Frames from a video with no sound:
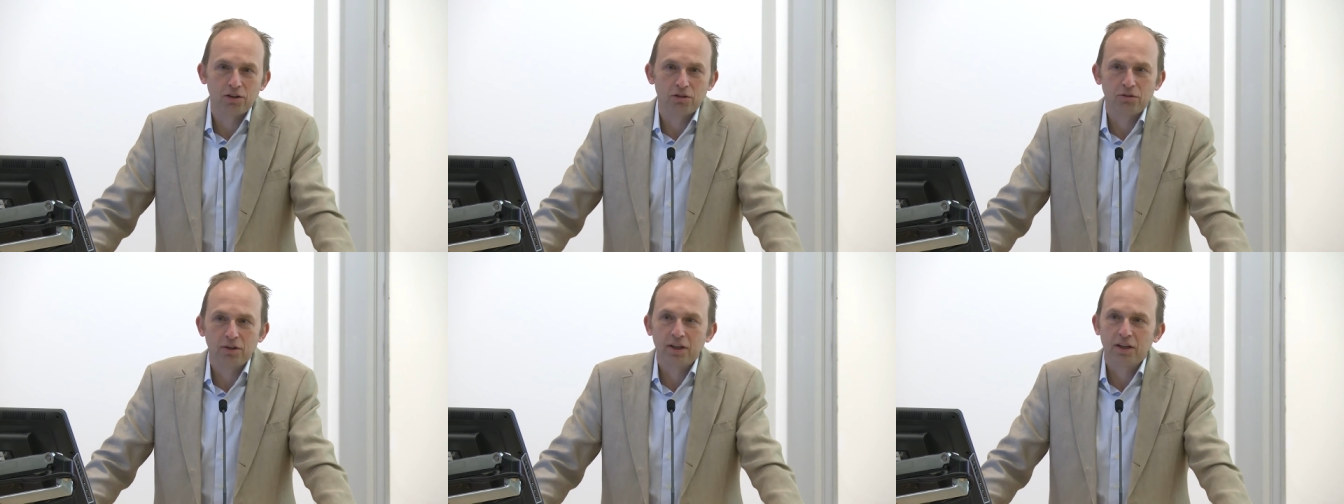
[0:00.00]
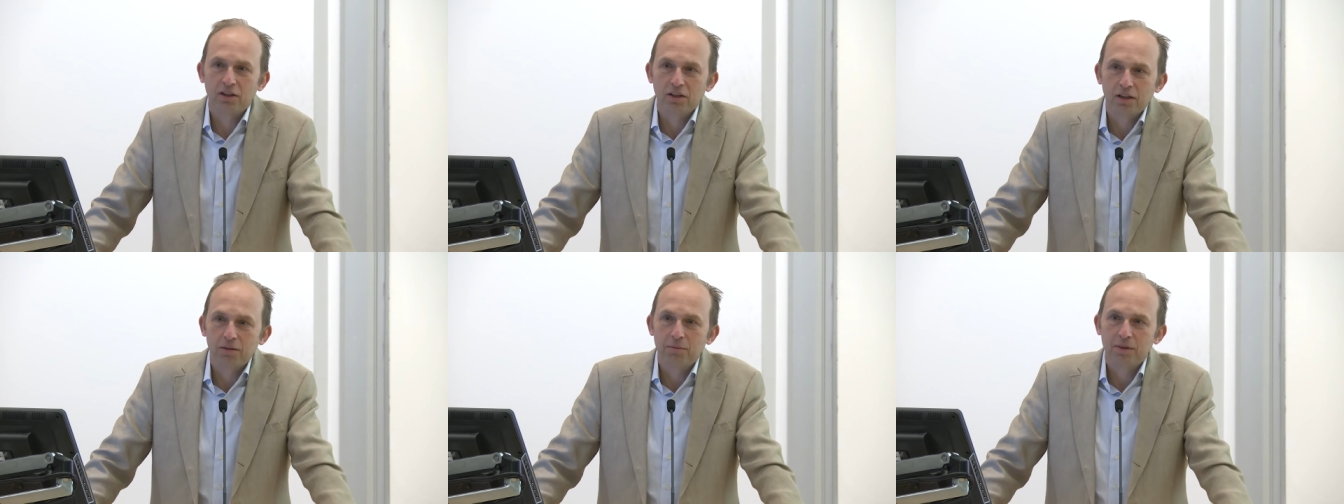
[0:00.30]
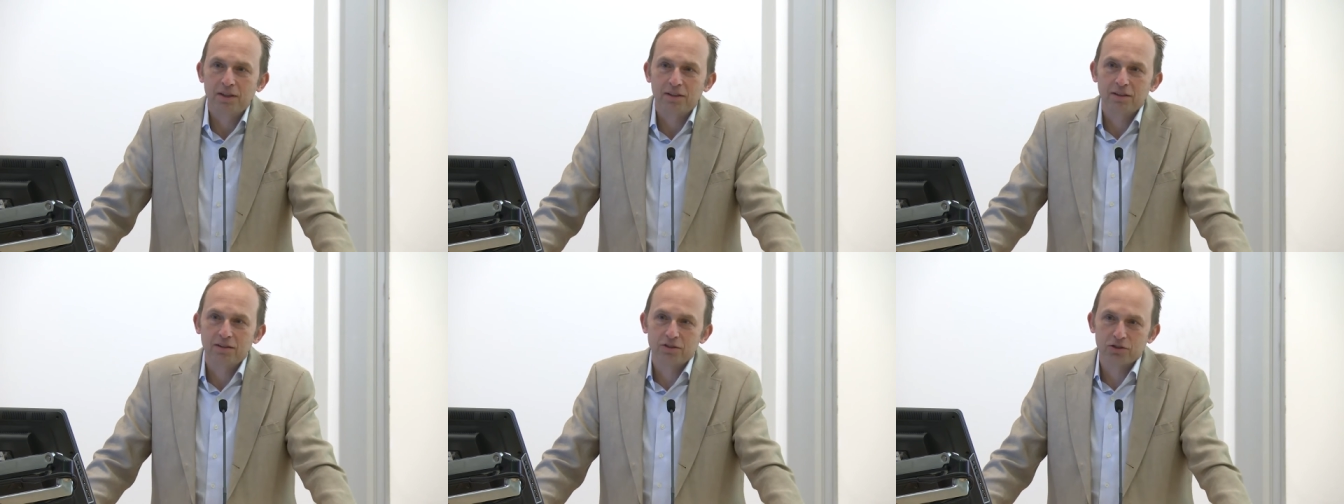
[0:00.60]
curriculum
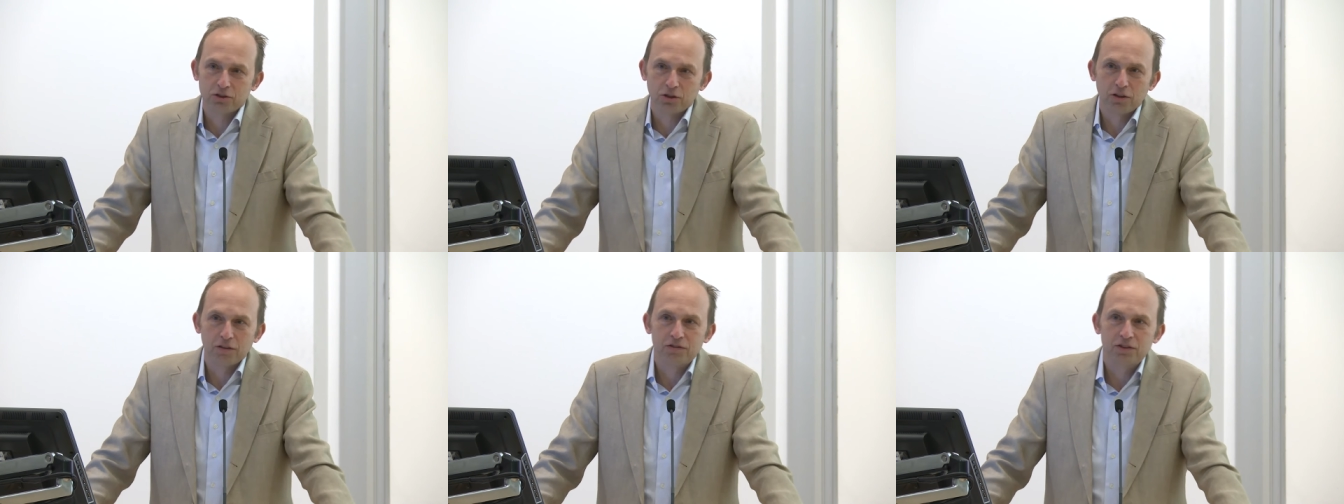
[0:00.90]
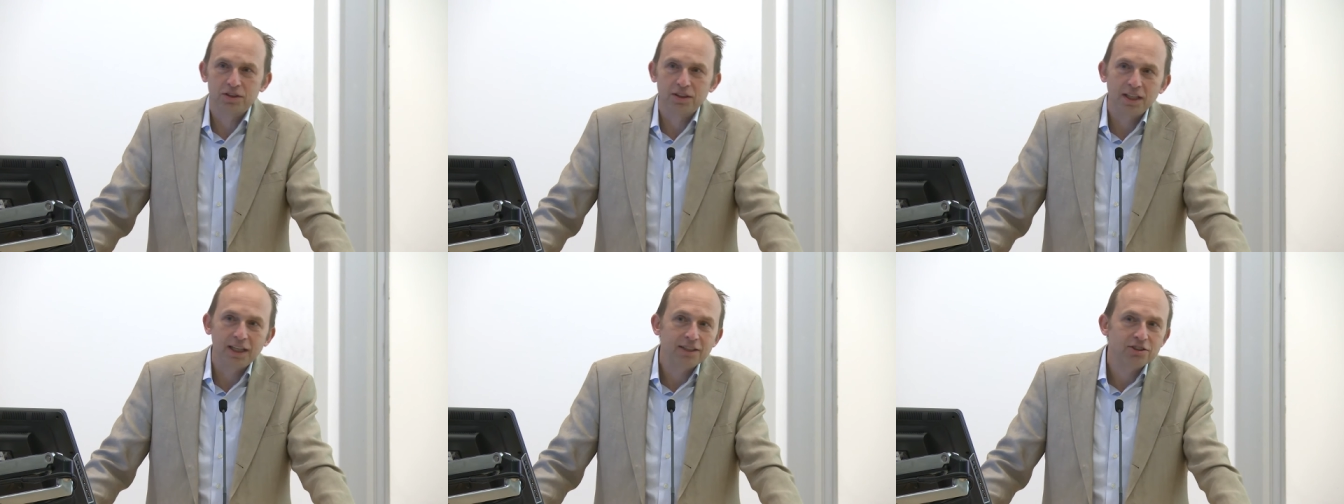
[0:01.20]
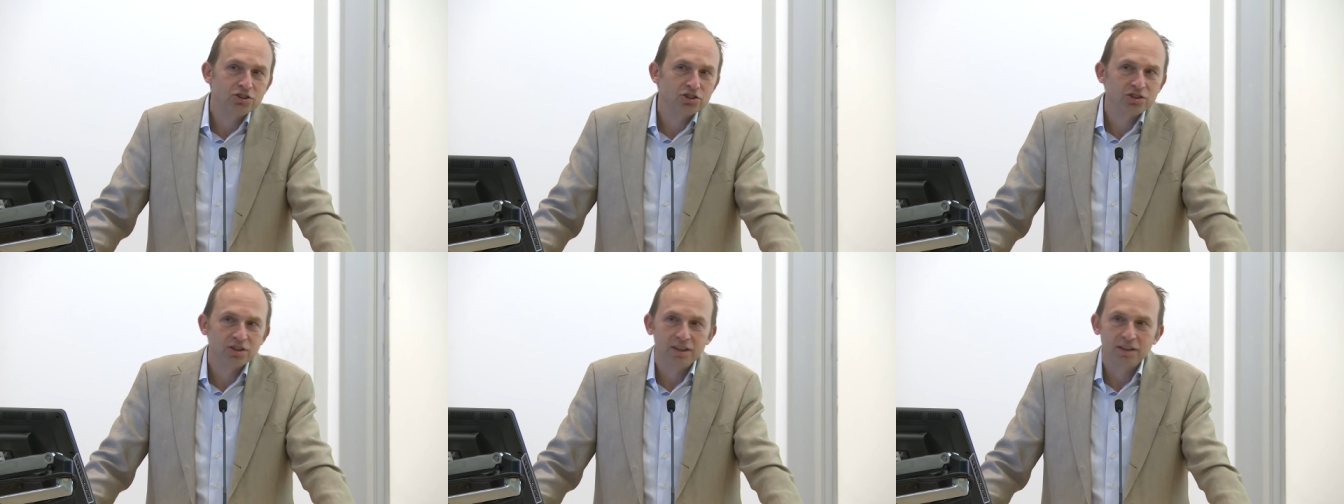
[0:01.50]
that serves
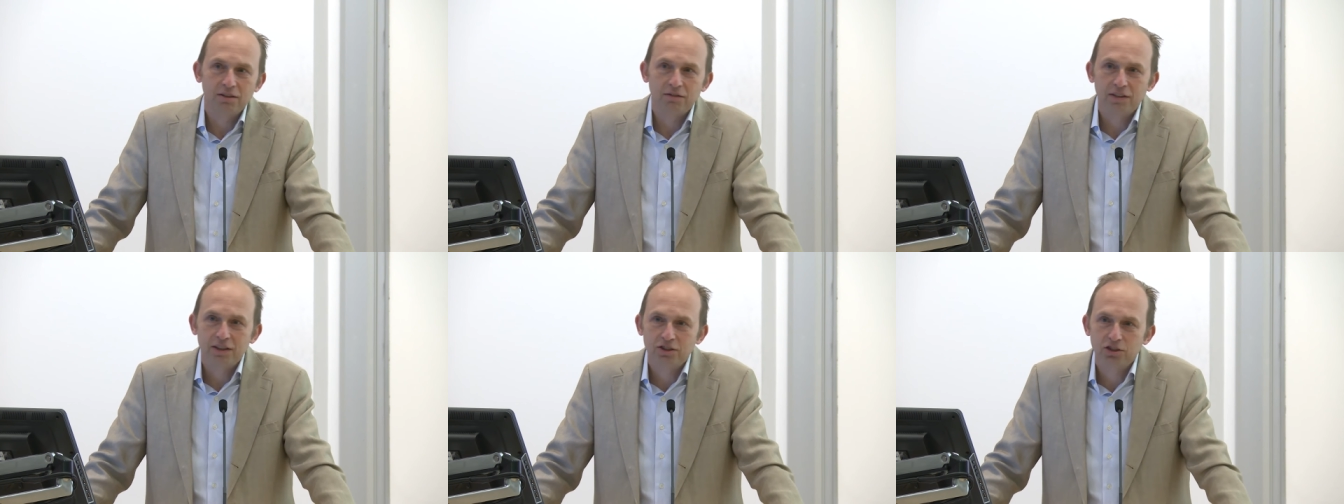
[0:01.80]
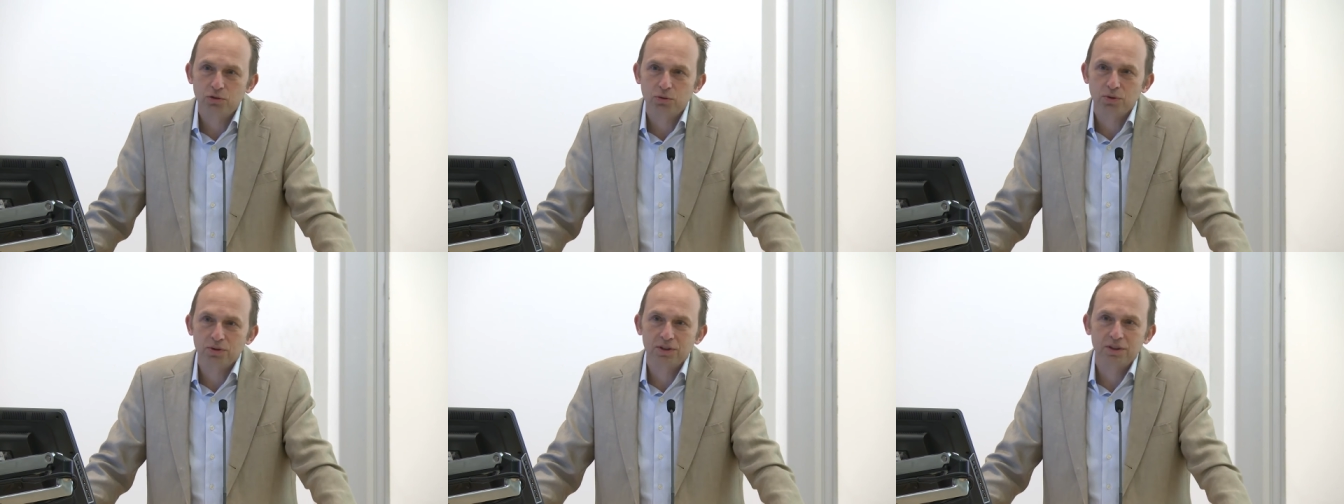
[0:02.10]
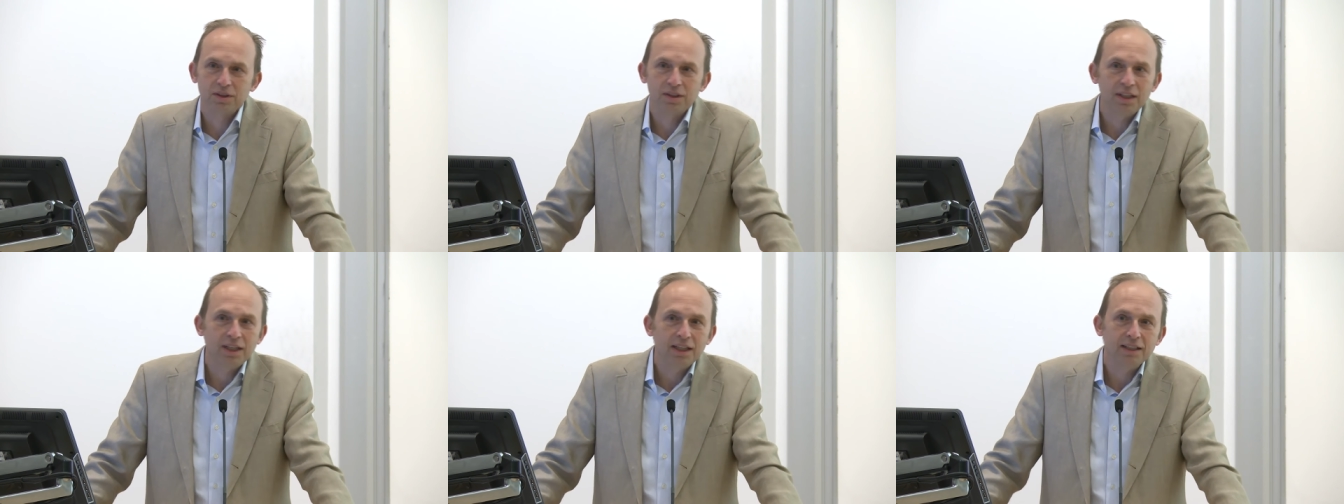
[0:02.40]
each
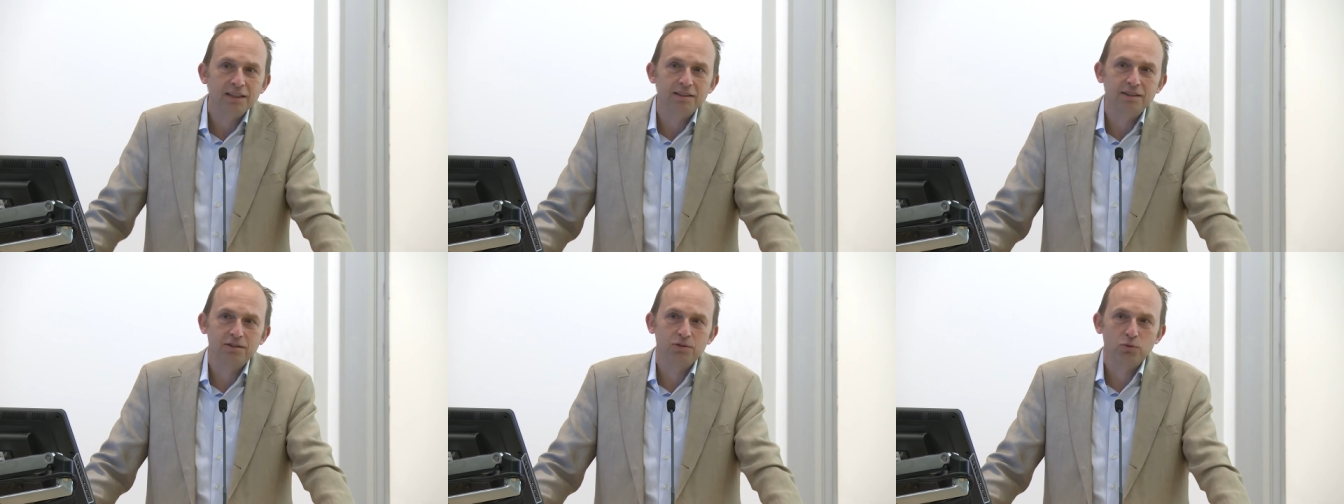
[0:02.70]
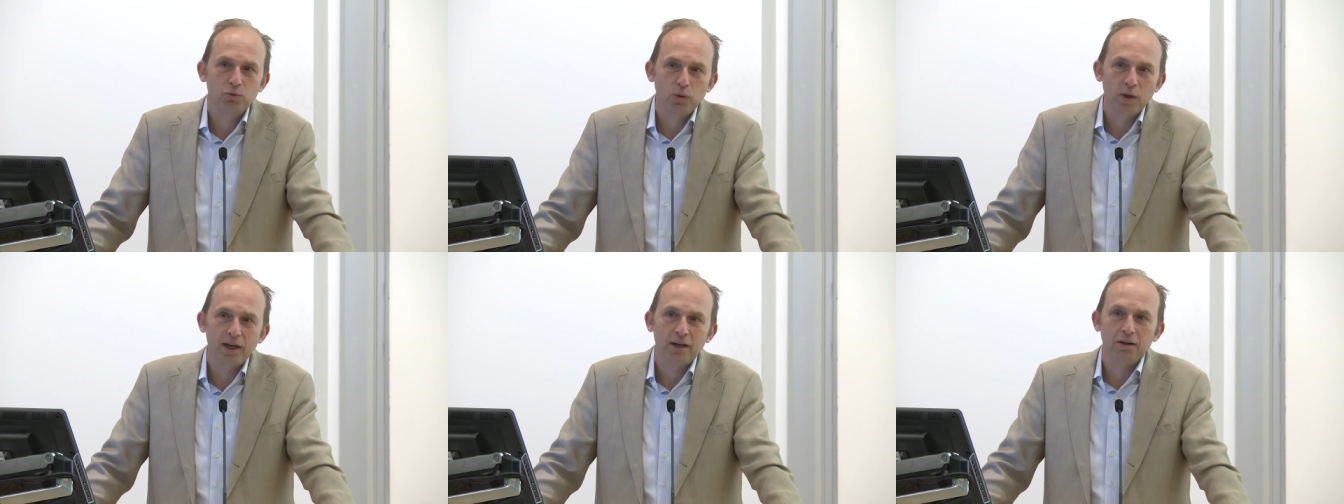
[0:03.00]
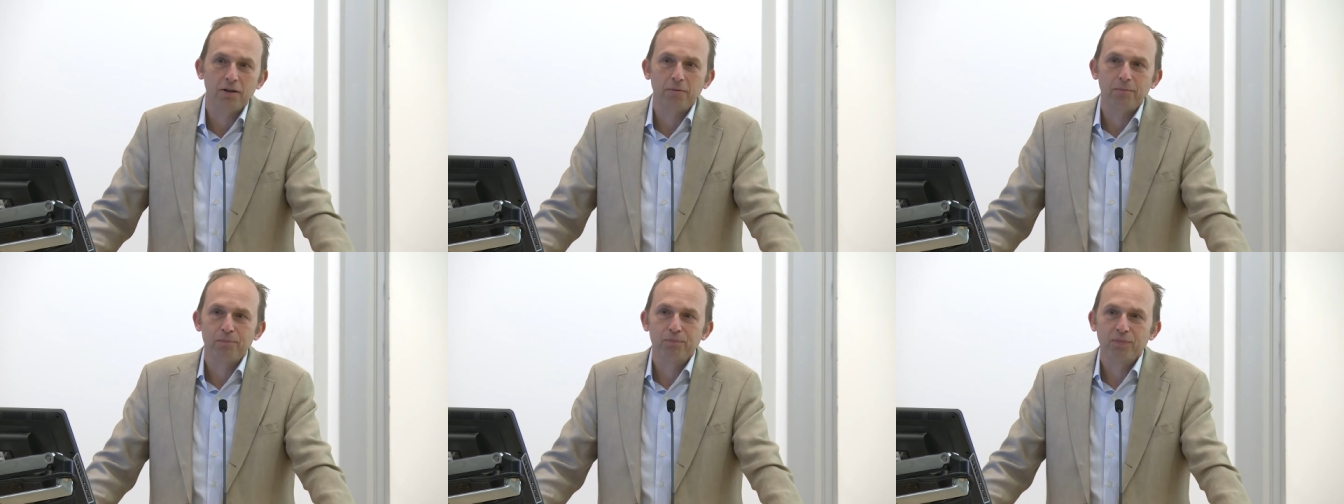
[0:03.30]
individual's needs
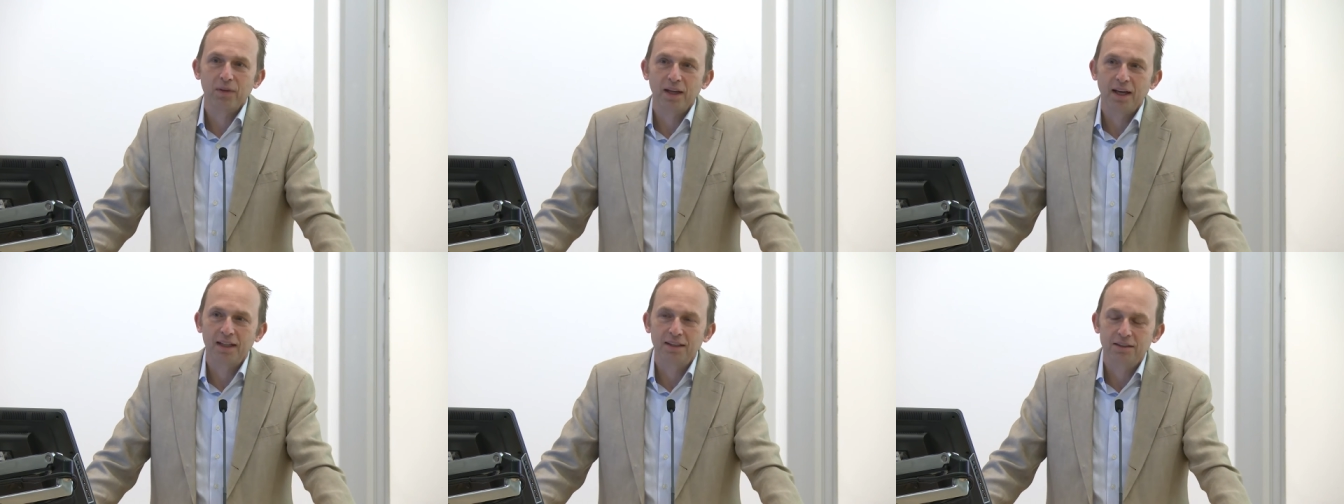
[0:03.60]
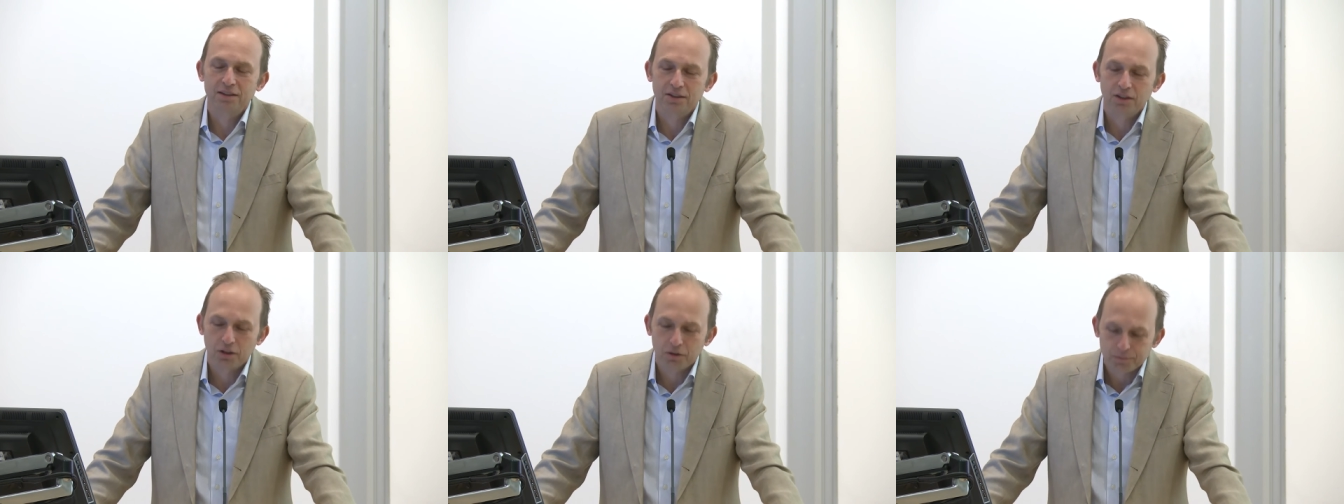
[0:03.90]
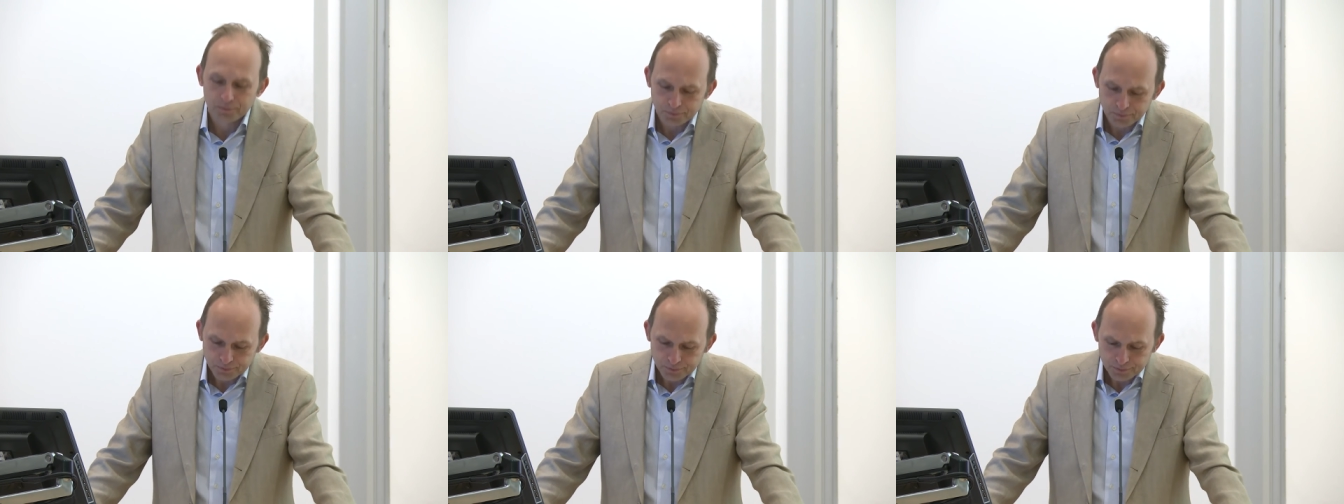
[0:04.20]
well. And so